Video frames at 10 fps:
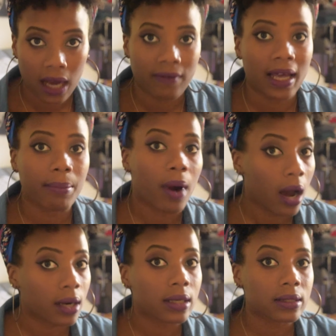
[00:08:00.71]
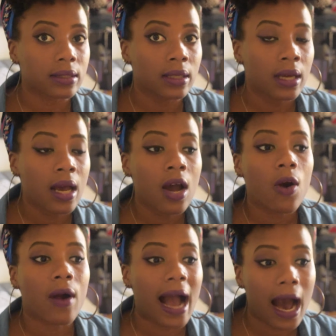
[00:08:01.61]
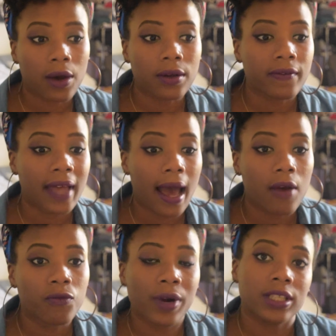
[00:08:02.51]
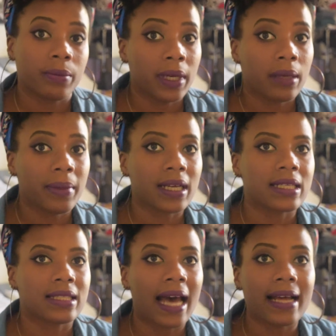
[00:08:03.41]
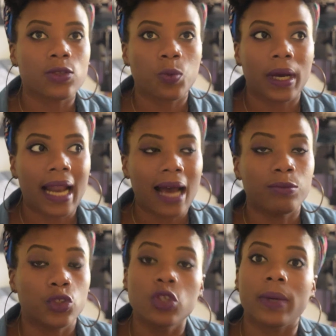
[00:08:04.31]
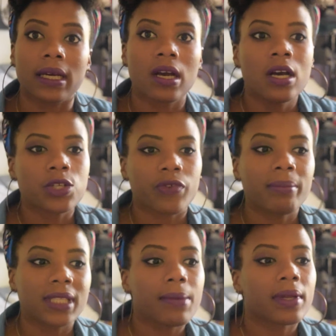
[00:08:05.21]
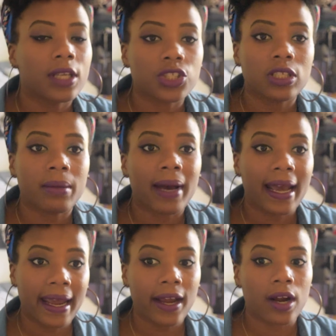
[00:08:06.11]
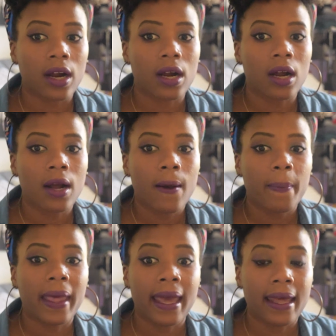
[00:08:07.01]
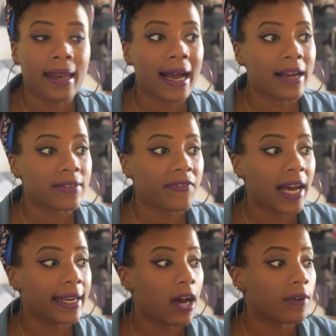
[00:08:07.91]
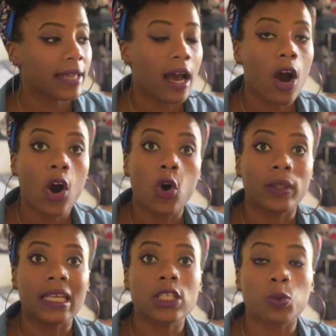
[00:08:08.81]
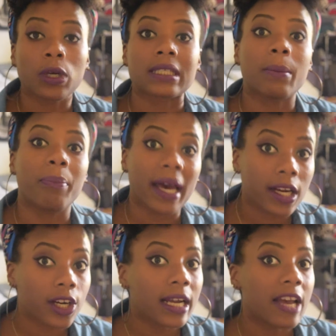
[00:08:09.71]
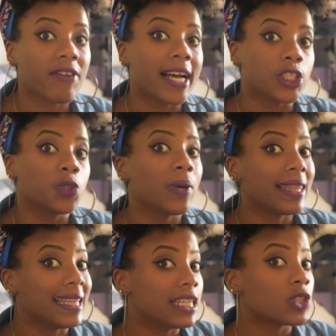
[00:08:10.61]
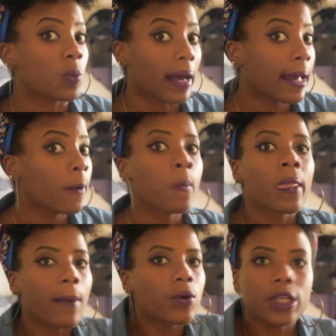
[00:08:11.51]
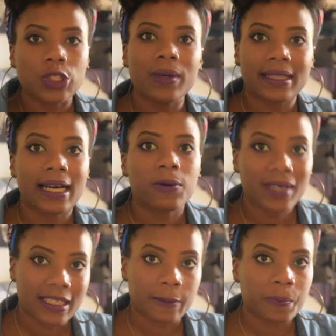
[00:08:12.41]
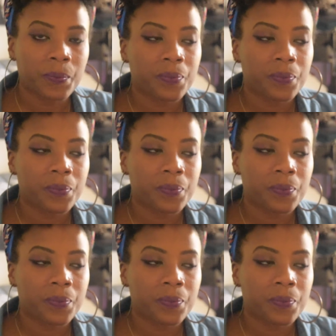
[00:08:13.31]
out of that product or out of that regimen, because that's what I'm doing. So I'm deep conditioning my hair, and I find out that, oh, this works better if I do it this way, I'm going to do it that way.